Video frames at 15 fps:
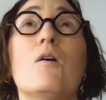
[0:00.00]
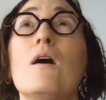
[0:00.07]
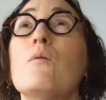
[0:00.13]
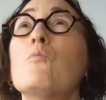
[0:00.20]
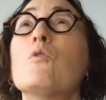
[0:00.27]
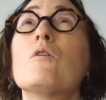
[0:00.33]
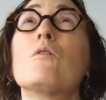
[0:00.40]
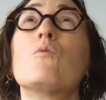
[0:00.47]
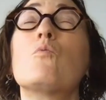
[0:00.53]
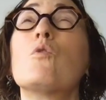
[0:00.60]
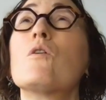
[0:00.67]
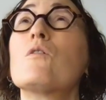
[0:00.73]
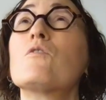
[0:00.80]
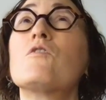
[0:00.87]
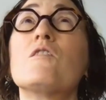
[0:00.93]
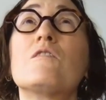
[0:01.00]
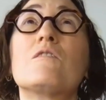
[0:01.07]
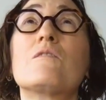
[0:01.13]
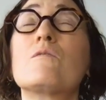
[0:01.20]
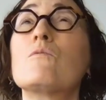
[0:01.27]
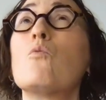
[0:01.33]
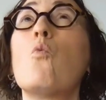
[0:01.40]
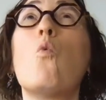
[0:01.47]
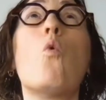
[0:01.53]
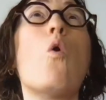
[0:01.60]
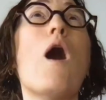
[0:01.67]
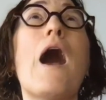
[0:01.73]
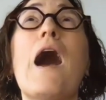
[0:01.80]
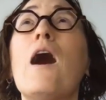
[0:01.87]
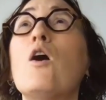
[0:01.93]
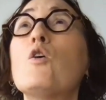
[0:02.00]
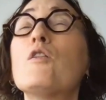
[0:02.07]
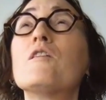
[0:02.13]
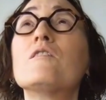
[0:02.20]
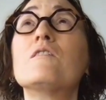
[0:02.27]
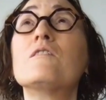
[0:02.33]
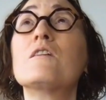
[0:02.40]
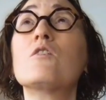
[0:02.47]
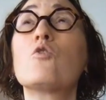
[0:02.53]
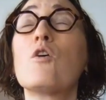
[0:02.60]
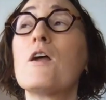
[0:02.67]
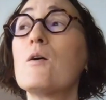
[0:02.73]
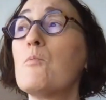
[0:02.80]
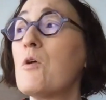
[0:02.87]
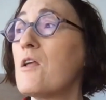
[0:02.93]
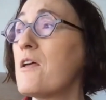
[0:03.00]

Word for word: we're just, wow, this is incredible.